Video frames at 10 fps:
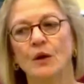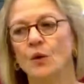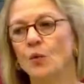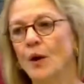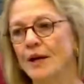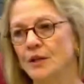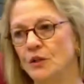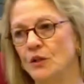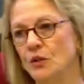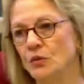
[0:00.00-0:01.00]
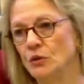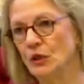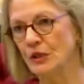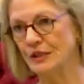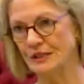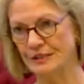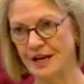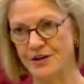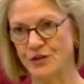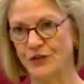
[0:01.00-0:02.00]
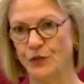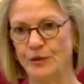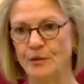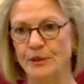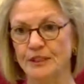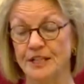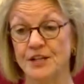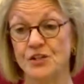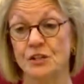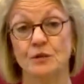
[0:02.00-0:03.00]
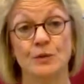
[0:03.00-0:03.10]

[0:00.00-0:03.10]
When you look at the standards for rehabilitation,